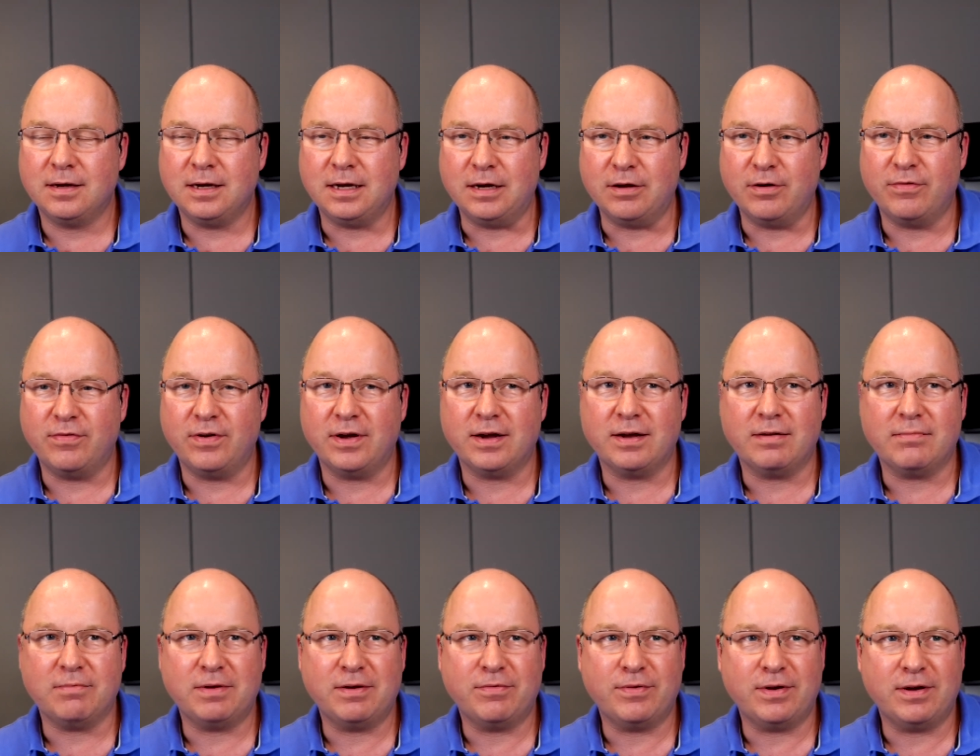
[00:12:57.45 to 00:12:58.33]
you know, if
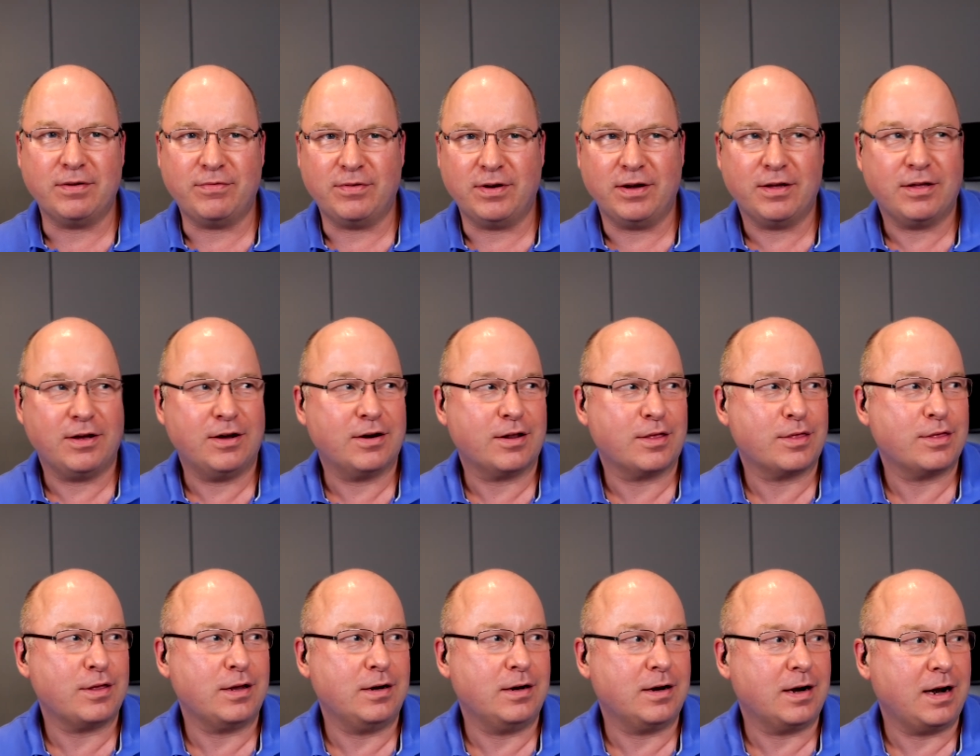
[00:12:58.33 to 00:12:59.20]
I, if, if I heard a
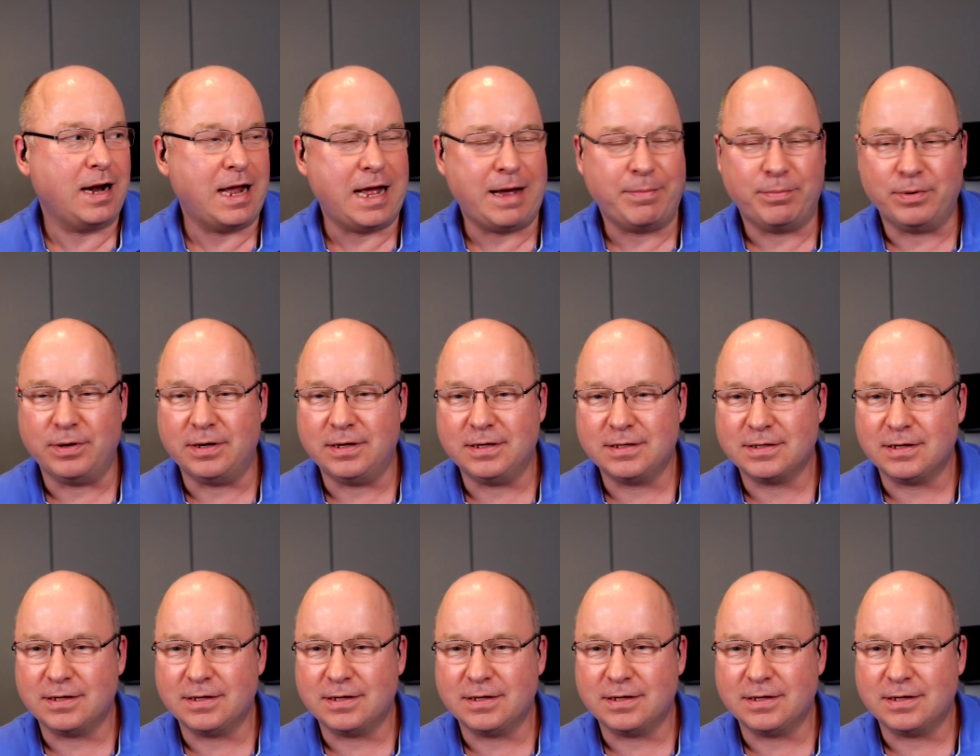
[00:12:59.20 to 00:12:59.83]
thunderclap and